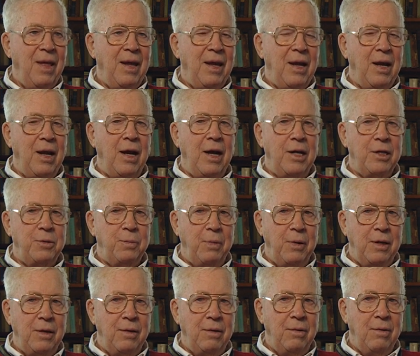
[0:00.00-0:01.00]
in
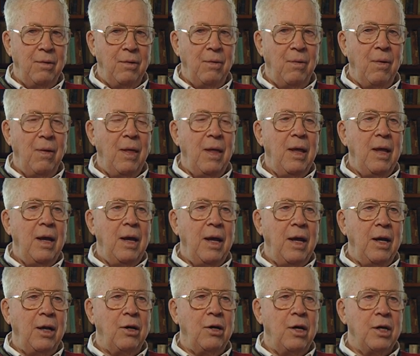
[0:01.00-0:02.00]
Aspen,
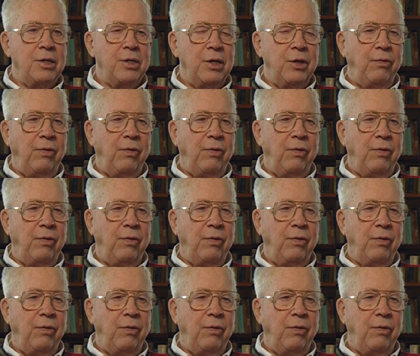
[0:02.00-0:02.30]
and it cost us